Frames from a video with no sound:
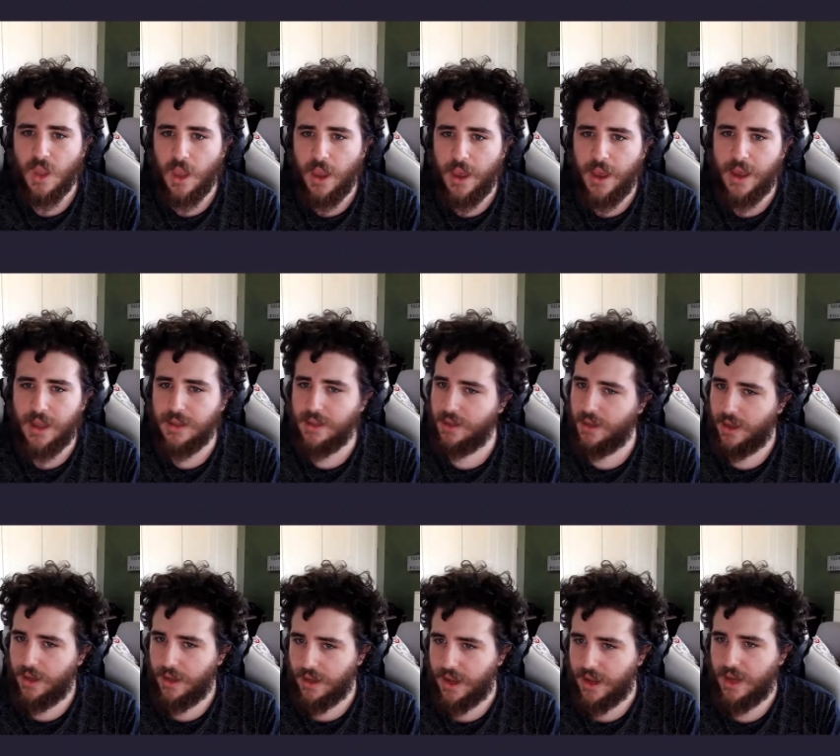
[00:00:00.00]
And
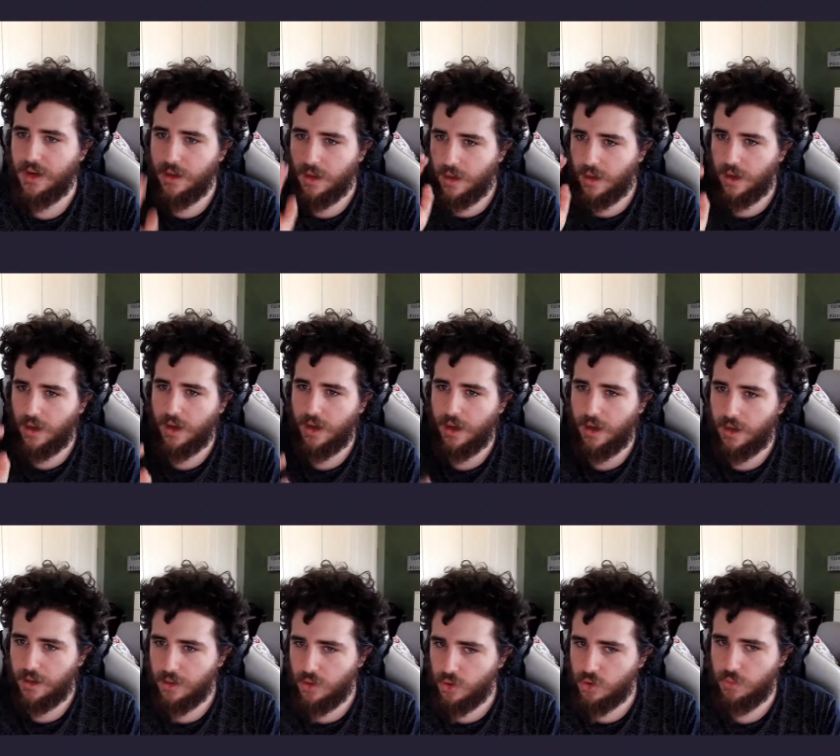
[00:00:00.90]
again,
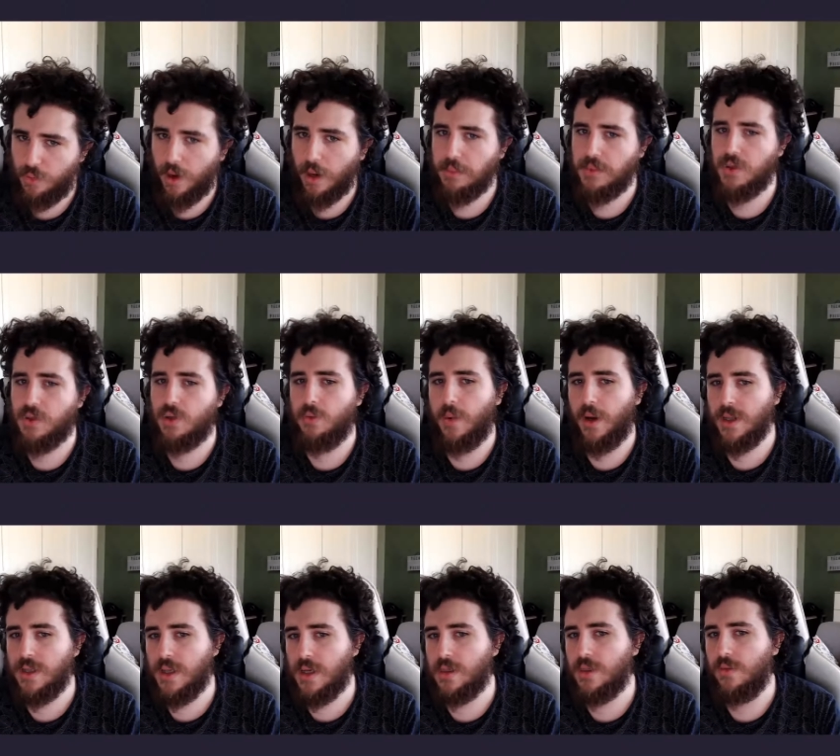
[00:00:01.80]
huge props to
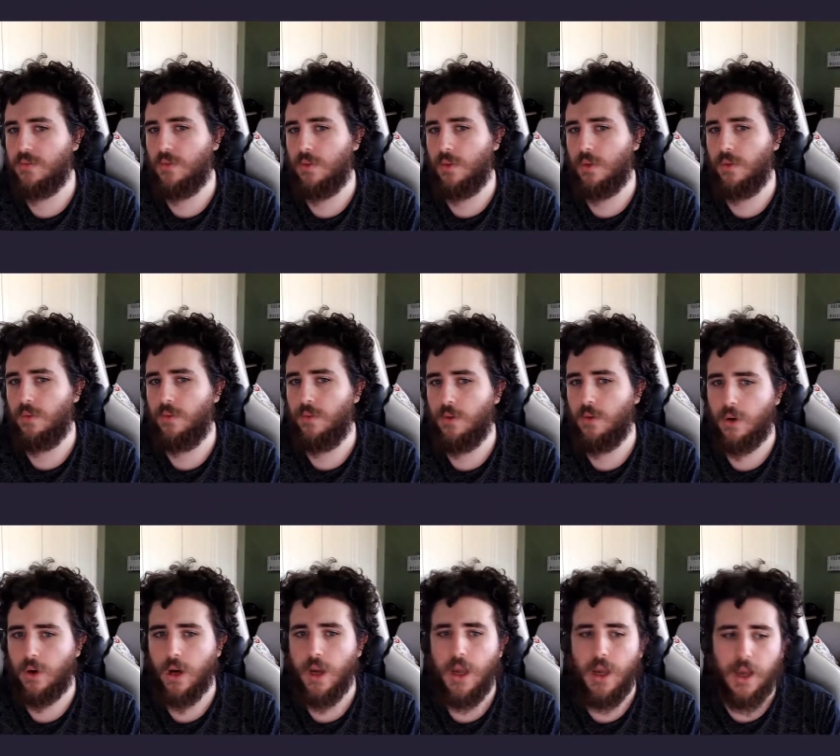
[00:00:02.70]
Pine64
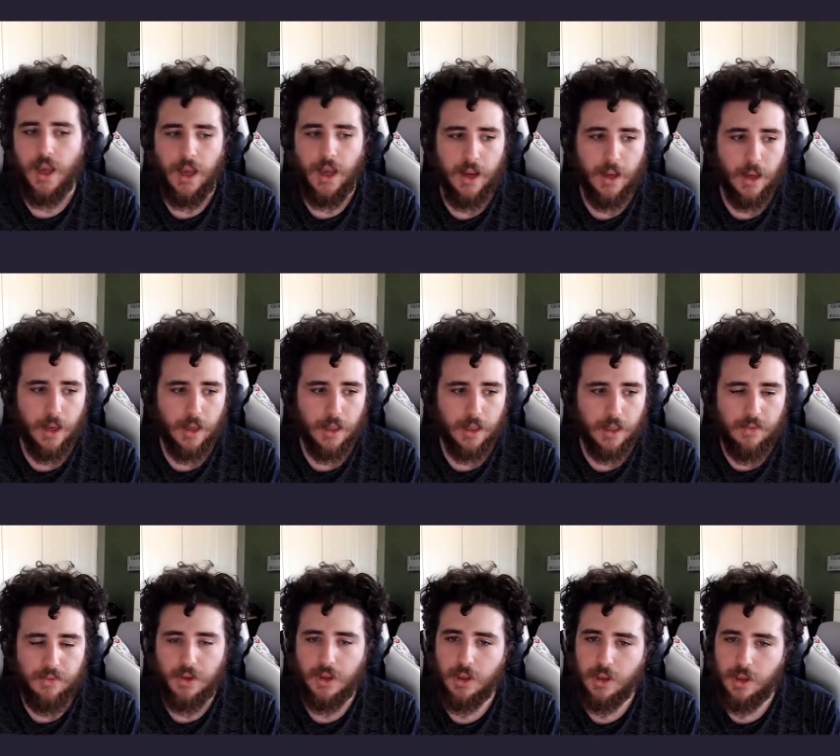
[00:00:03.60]
for
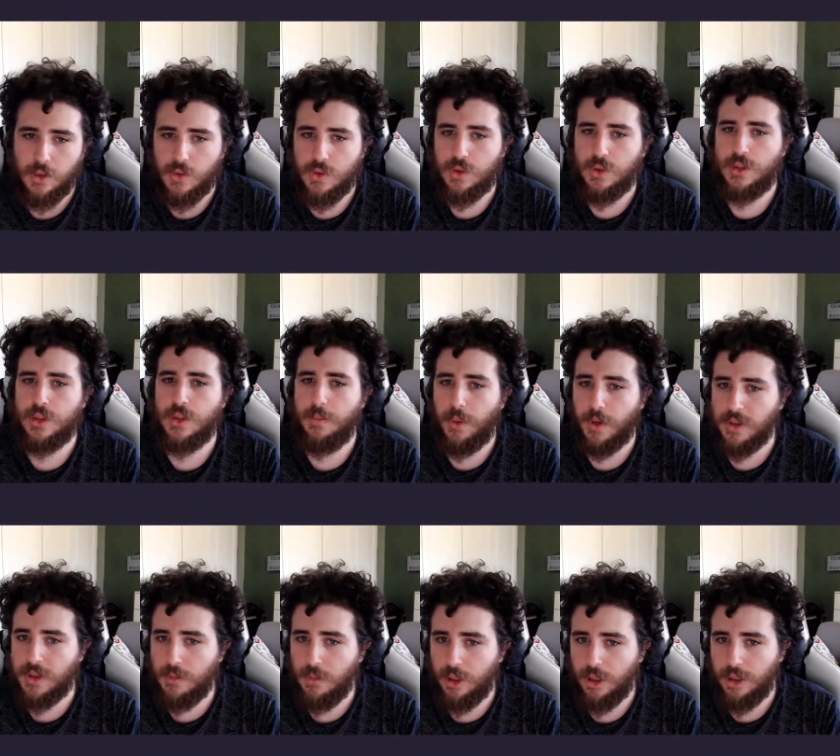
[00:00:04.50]
giving the users the
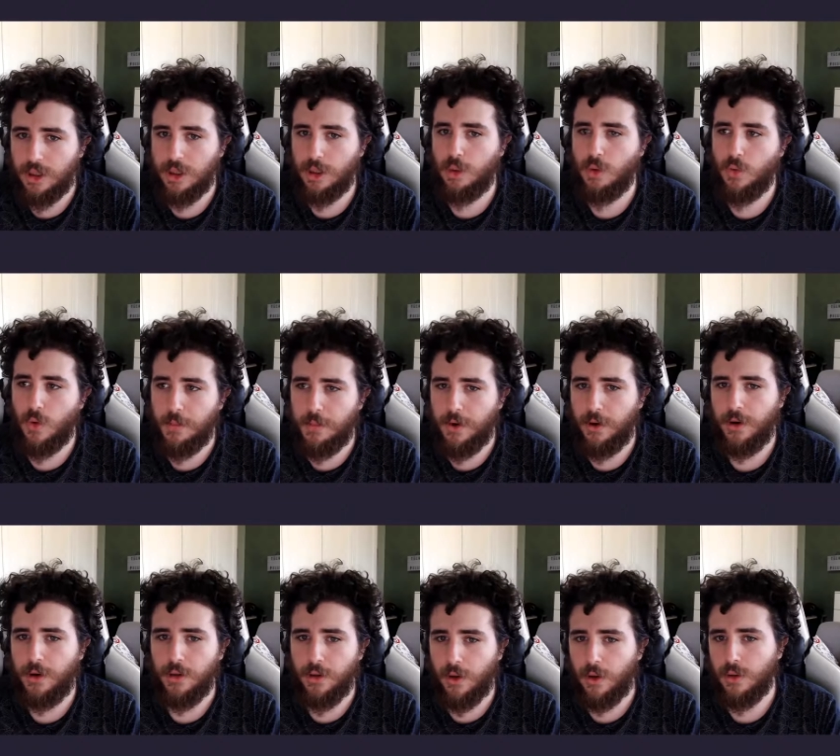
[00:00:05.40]
possibility to
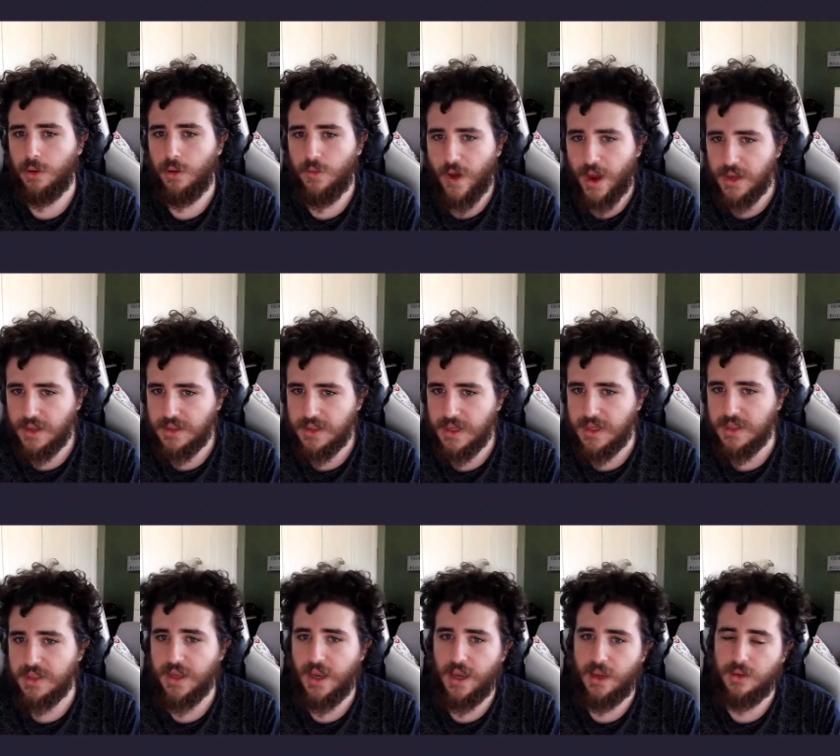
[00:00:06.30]
repair their own
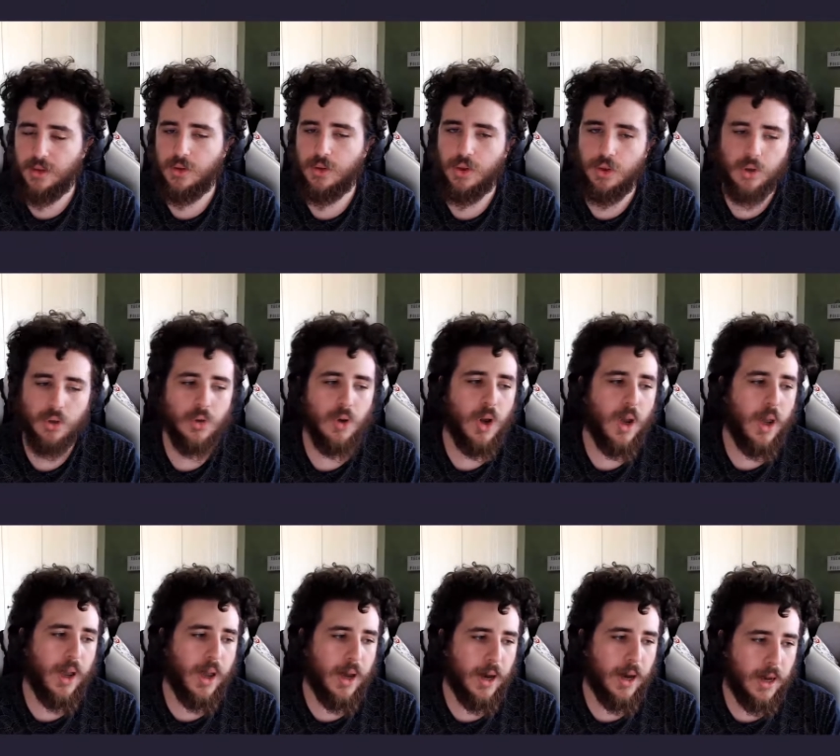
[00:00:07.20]
devices, and to
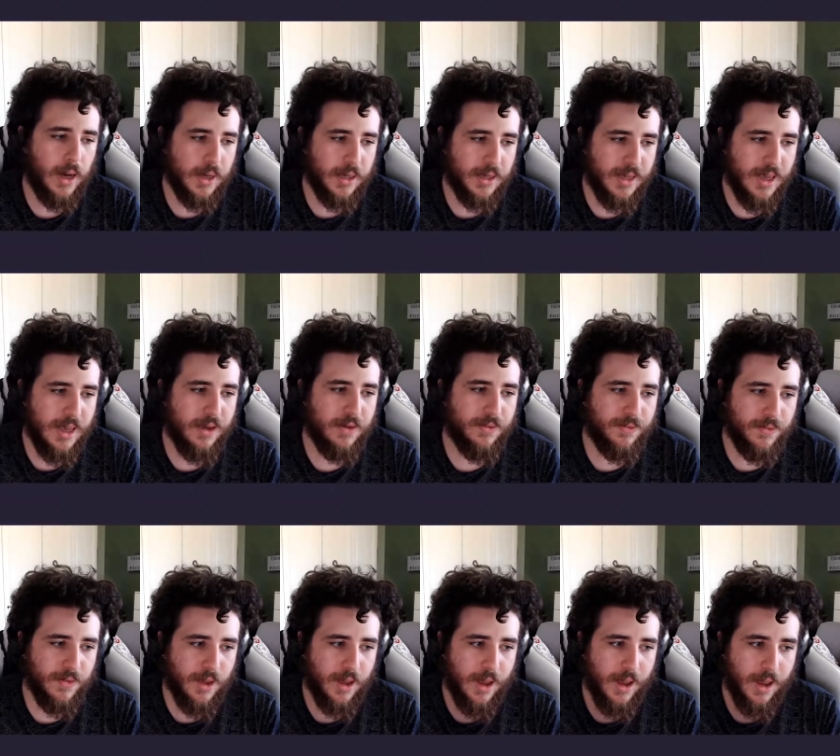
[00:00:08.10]

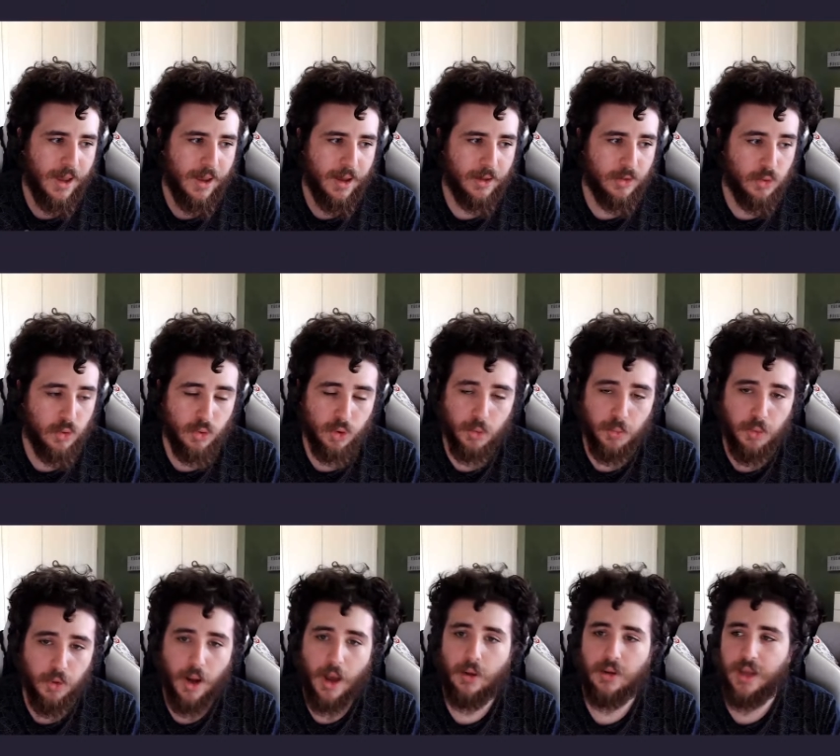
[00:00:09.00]
to
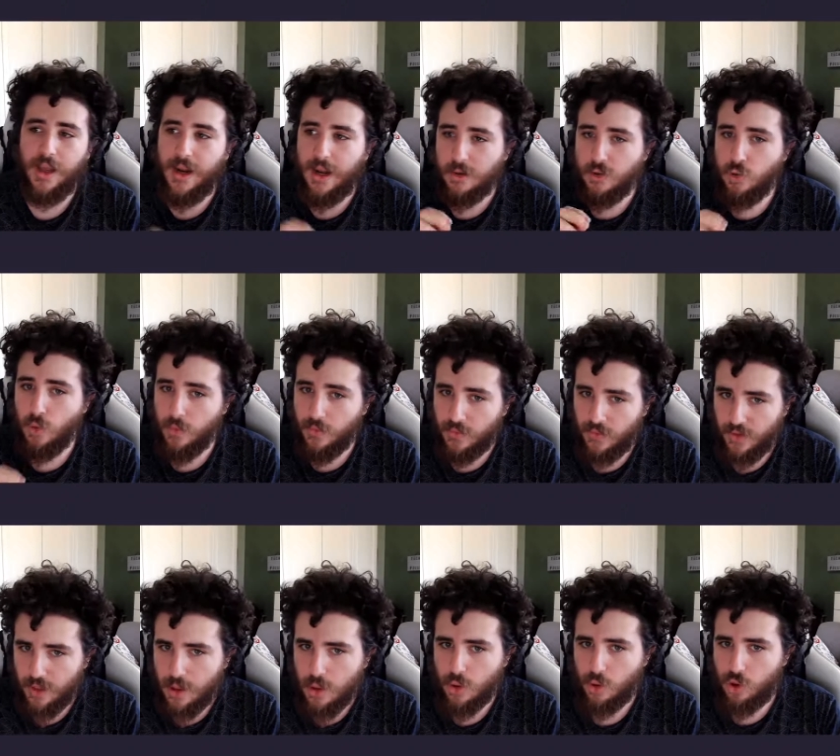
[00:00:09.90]
put out an actual
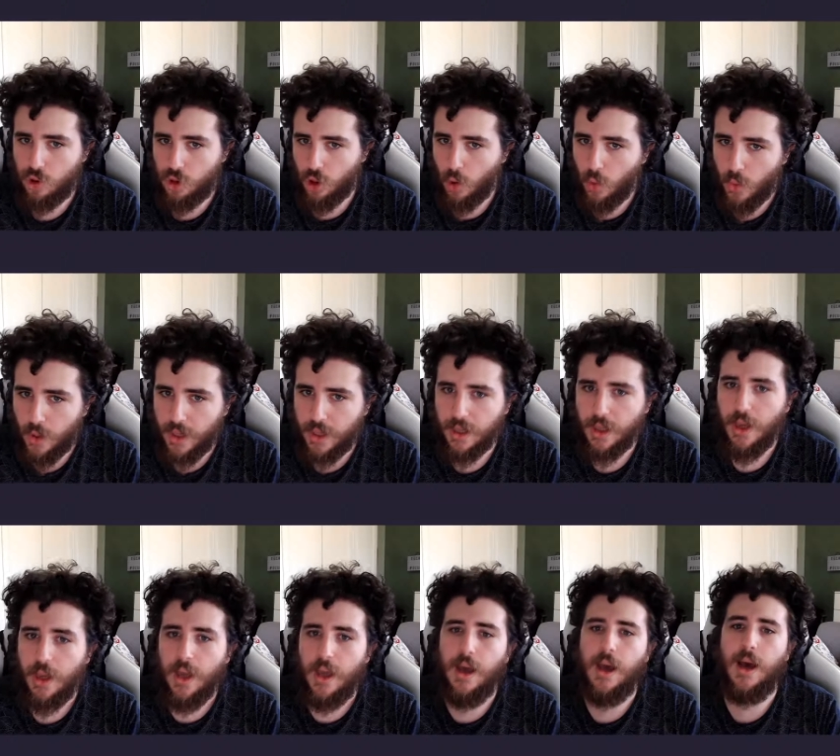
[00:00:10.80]
video showing
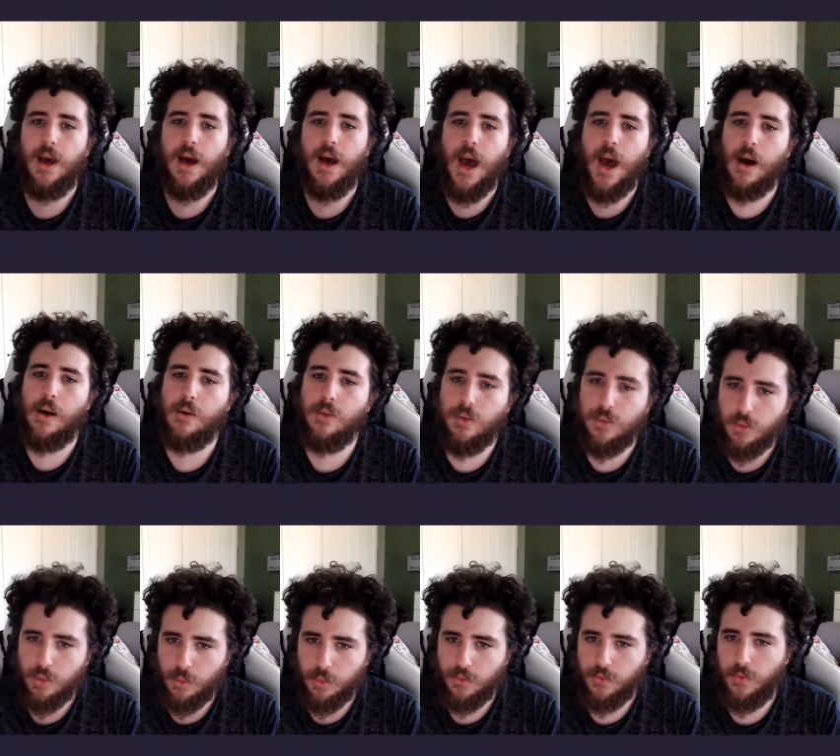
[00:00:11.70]
how
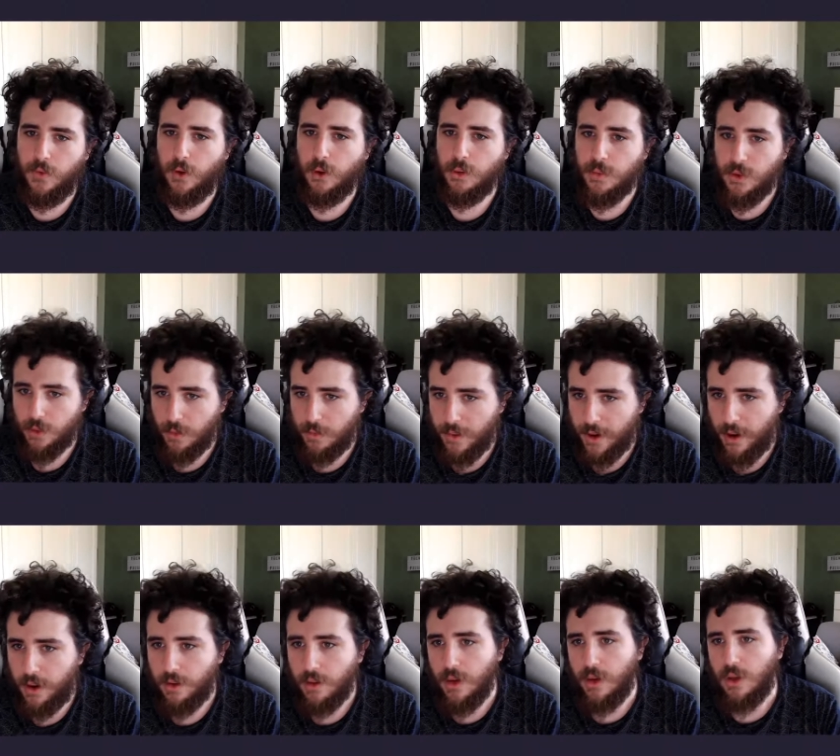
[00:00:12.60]
to perform the
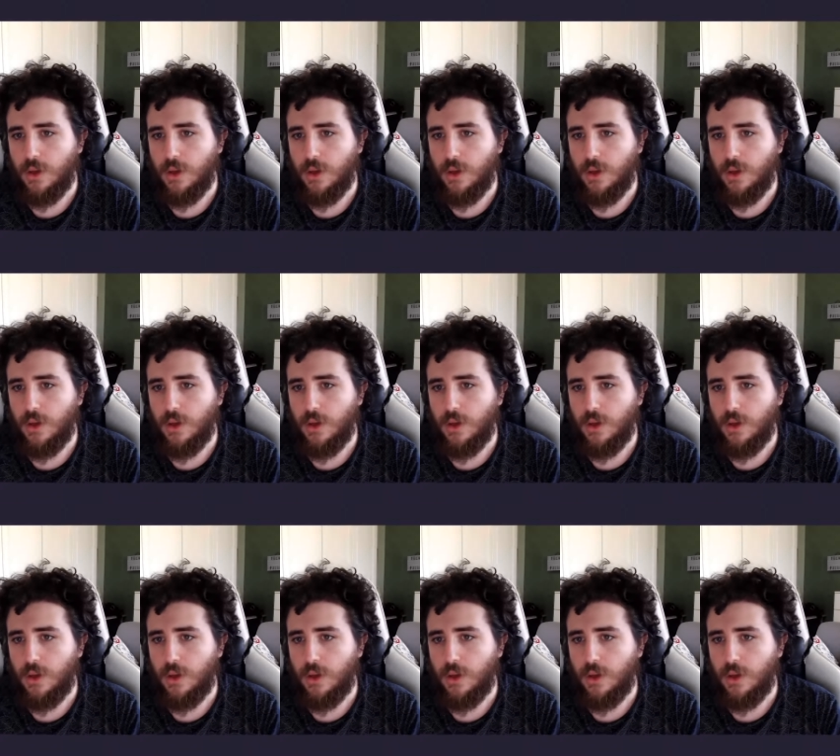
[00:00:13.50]
repair.